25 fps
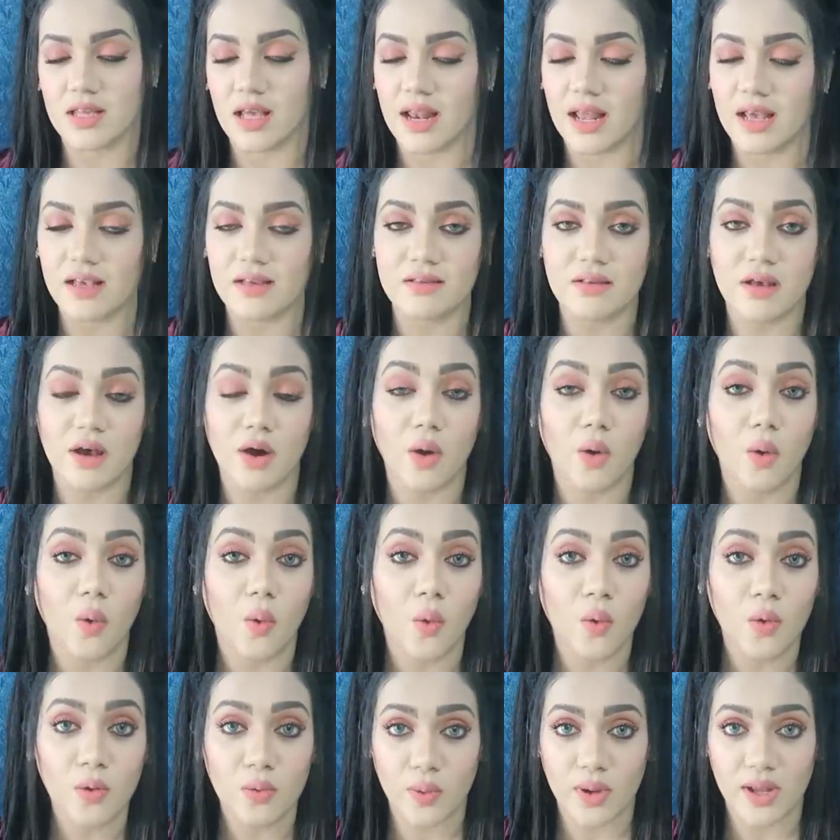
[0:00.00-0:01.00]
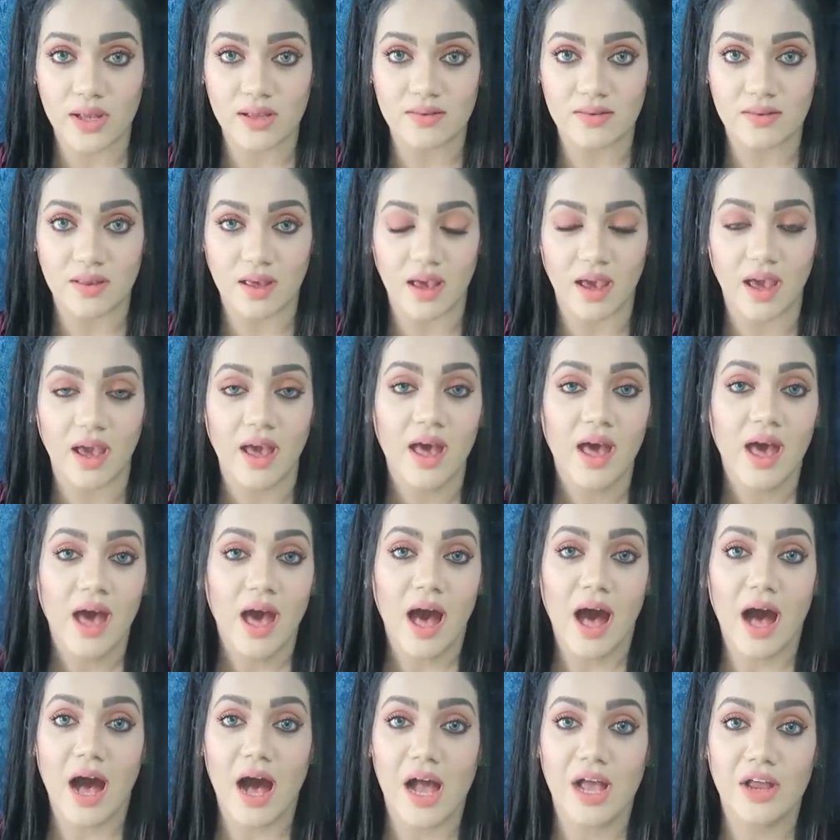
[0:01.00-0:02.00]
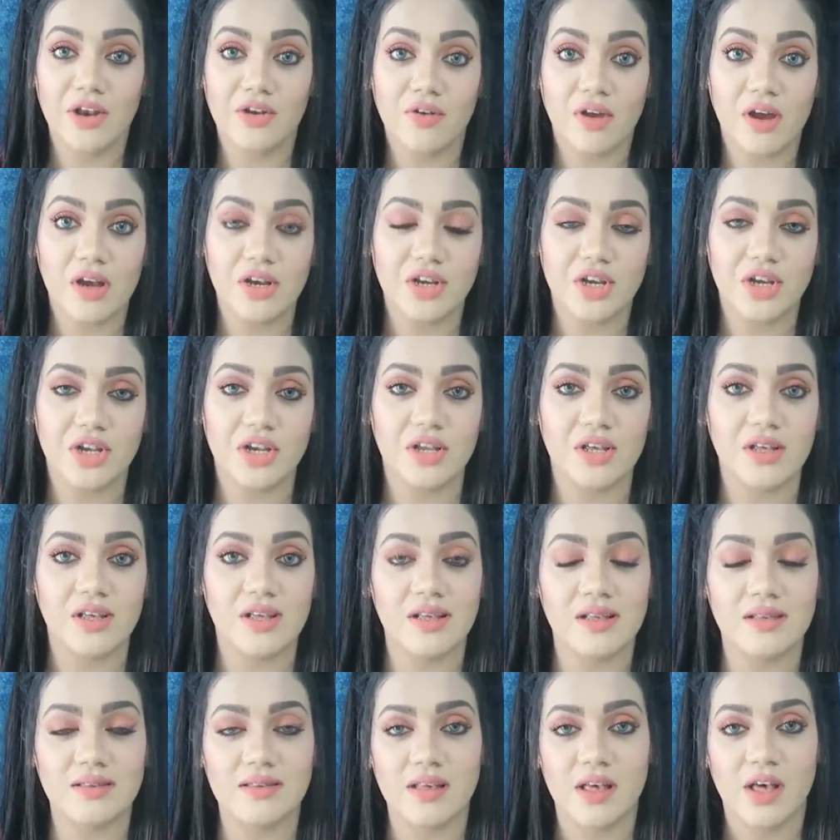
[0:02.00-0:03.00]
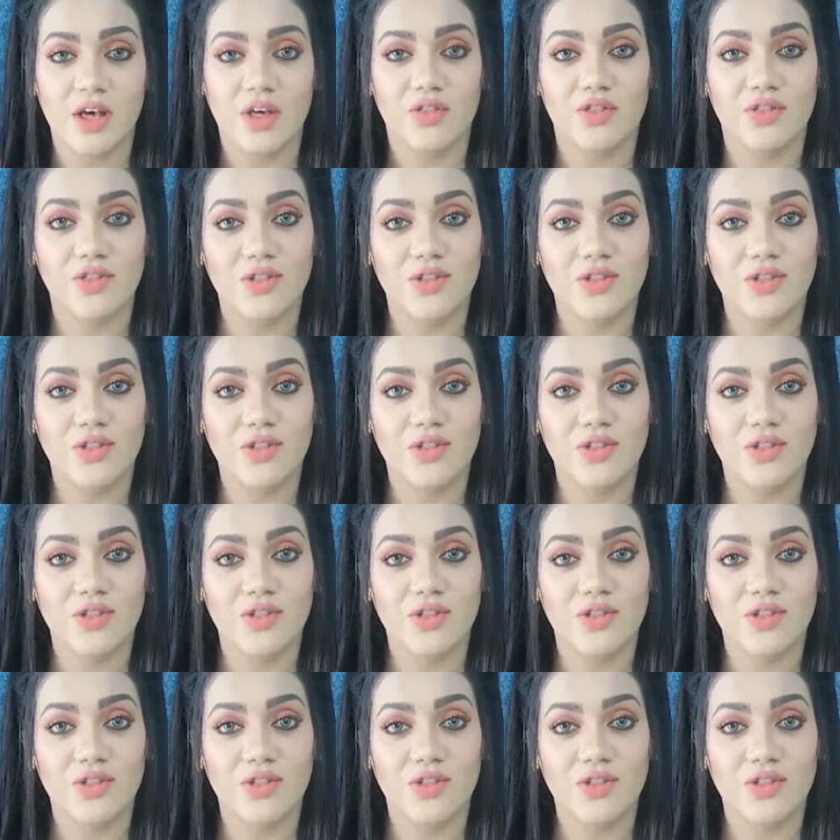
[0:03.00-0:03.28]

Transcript: And as I always say, hydration is